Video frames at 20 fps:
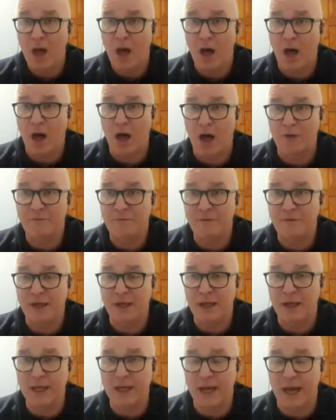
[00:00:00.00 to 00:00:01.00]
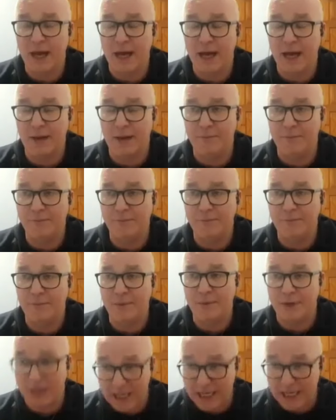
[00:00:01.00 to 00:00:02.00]
of the um,
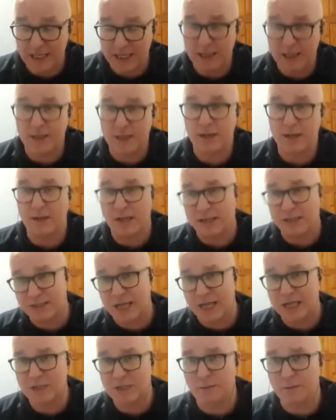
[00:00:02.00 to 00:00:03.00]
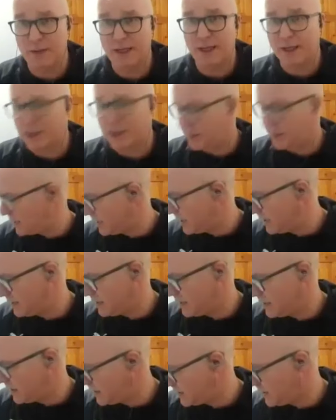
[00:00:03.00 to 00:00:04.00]
league. That's yeah. next week against King,
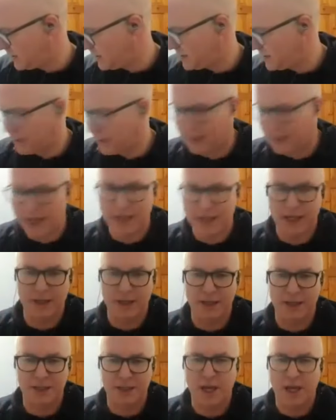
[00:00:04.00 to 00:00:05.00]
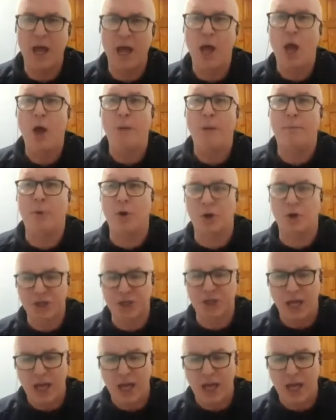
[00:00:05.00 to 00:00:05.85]
think it's against Kilkenny, is it? But